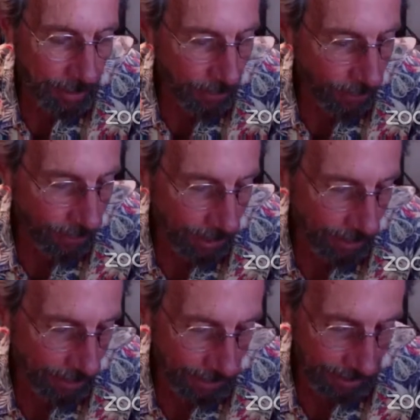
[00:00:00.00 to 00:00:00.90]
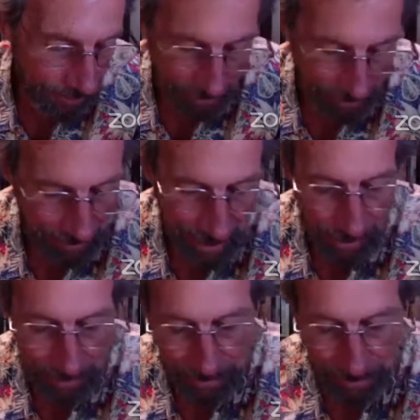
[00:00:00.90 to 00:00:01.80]
hole now, just
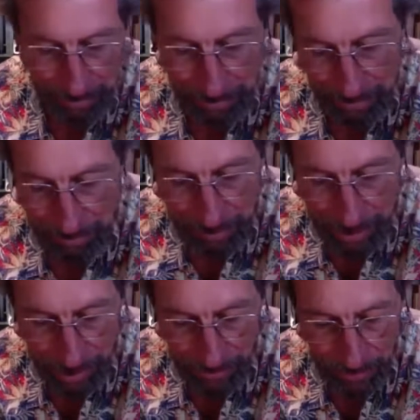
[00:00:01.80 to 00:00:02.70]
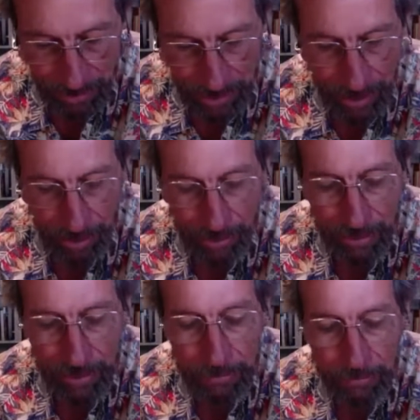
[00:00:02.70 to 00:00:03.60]
minutes from the town.